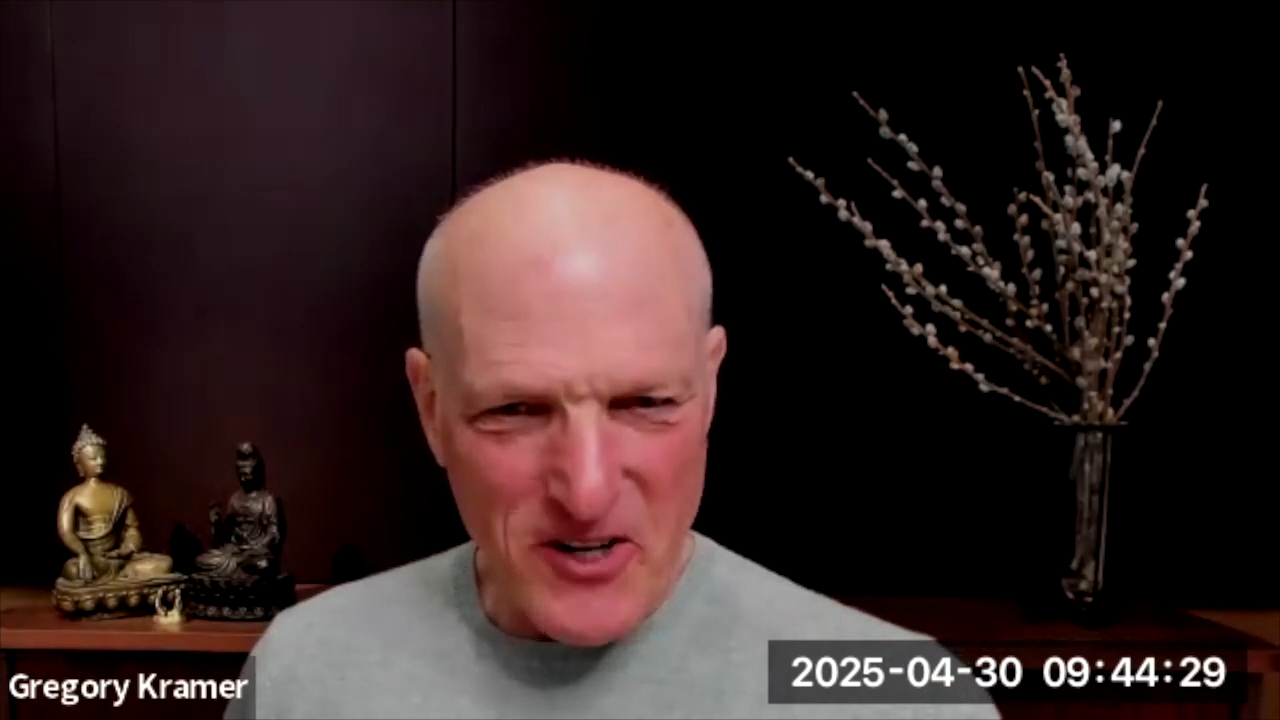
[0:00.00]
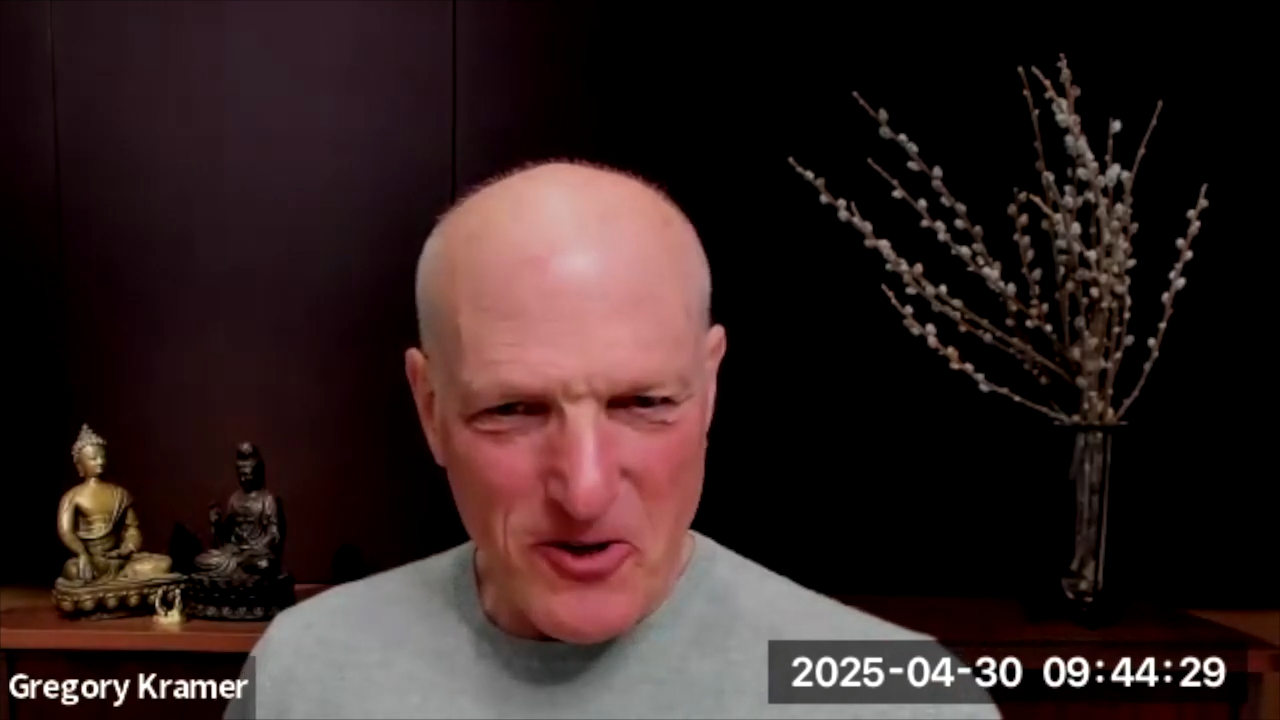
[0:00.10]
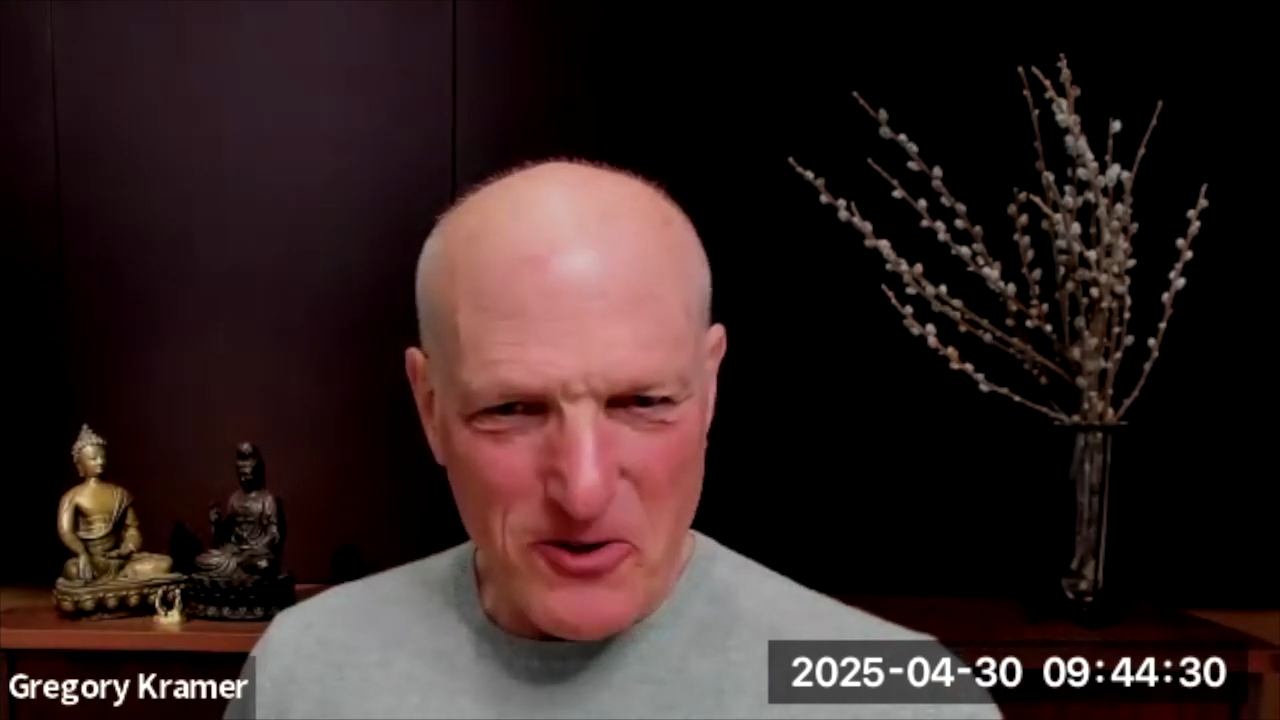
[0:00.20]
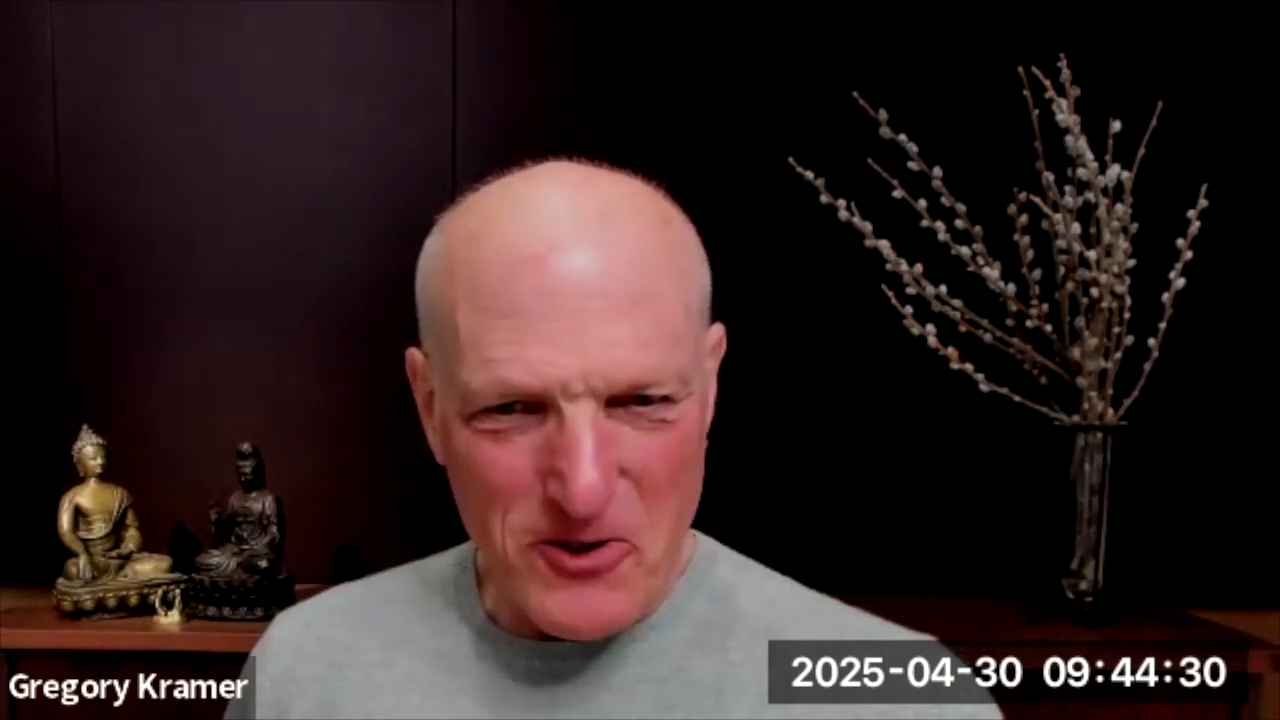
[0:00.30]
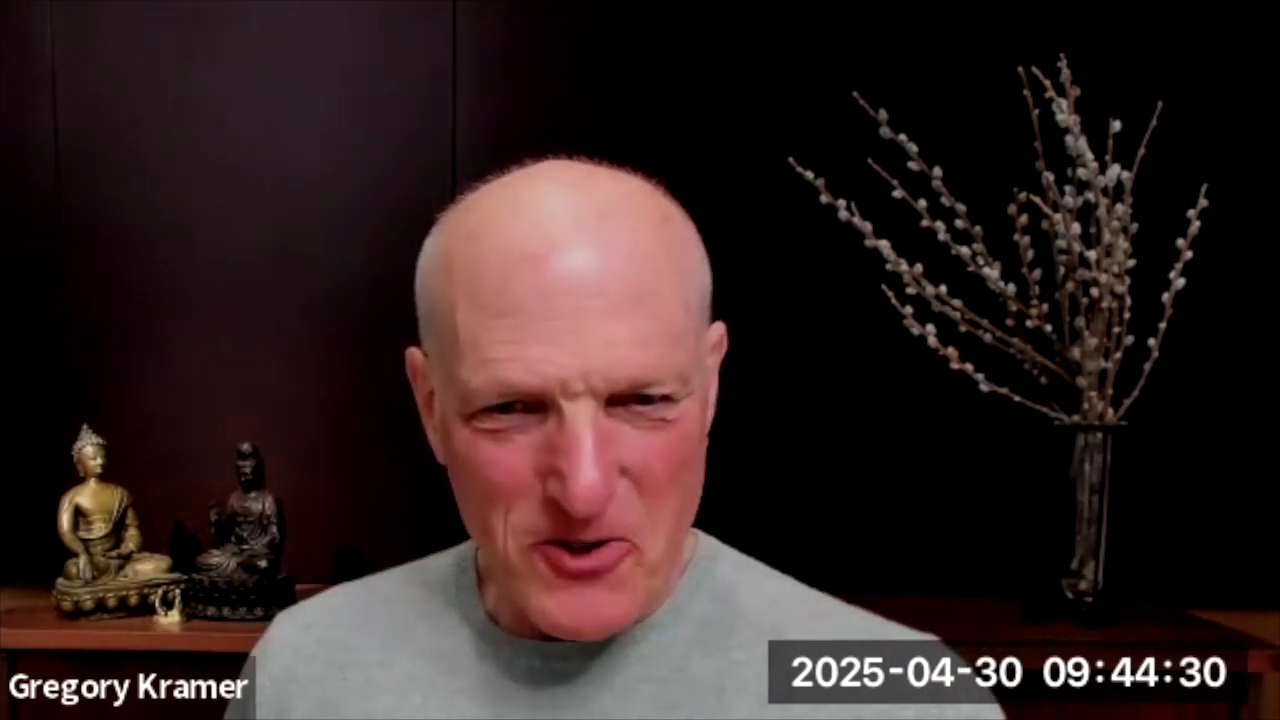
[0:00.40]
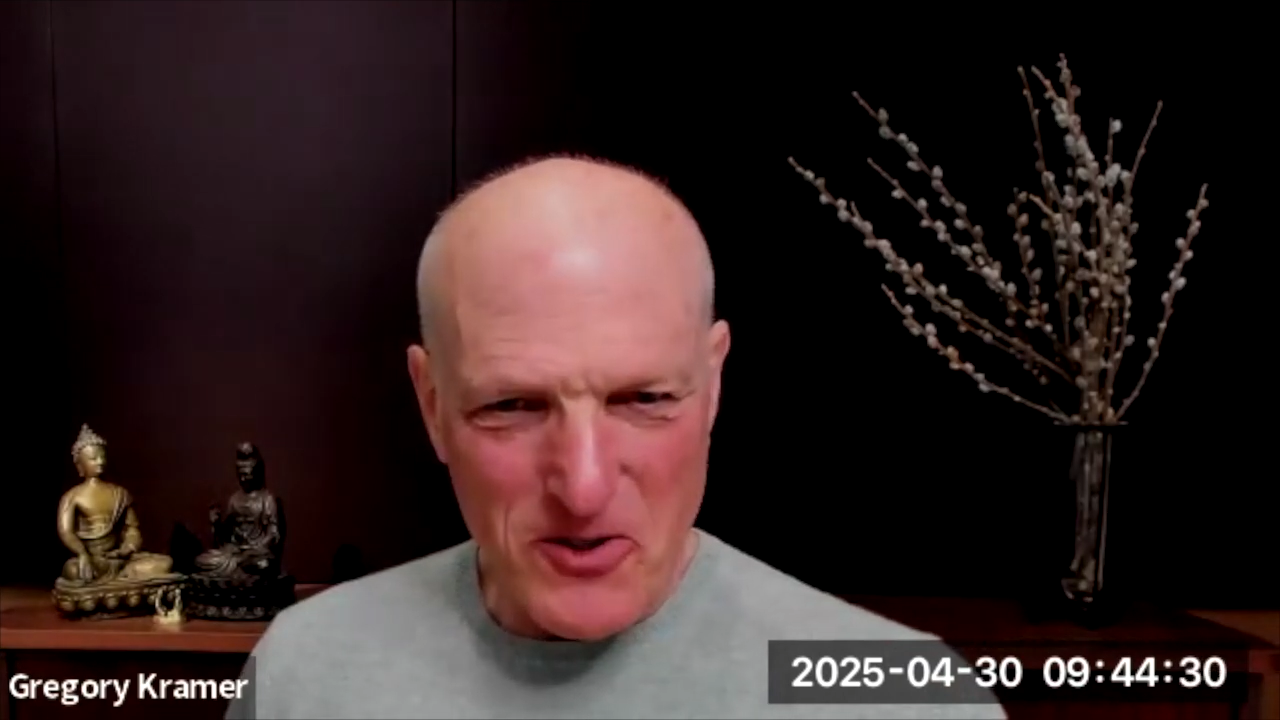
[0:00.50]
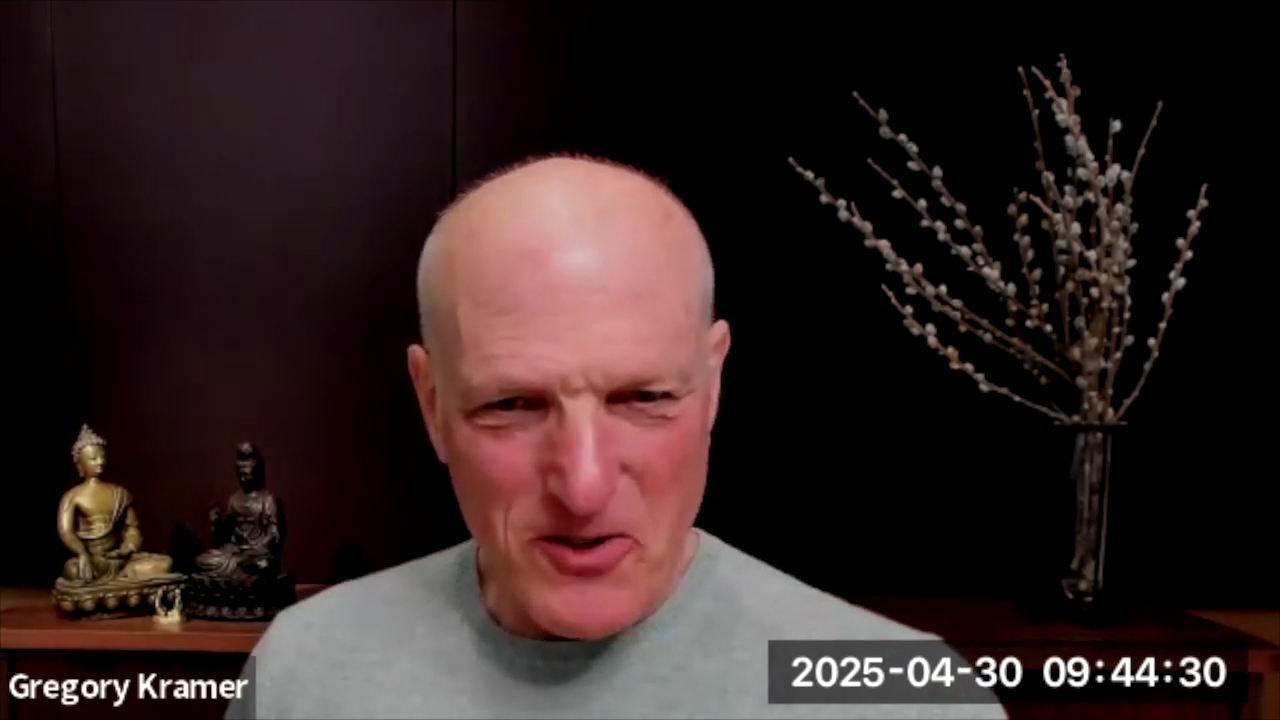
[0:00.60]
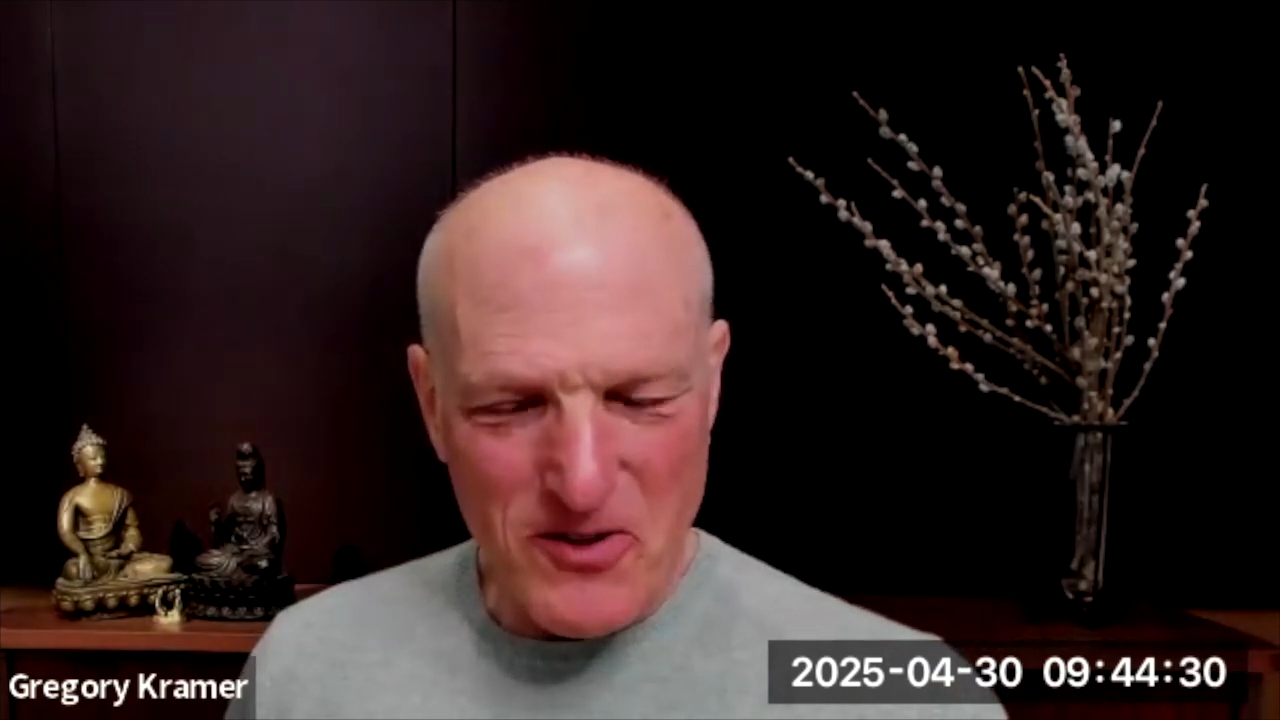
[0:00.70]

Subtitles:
acres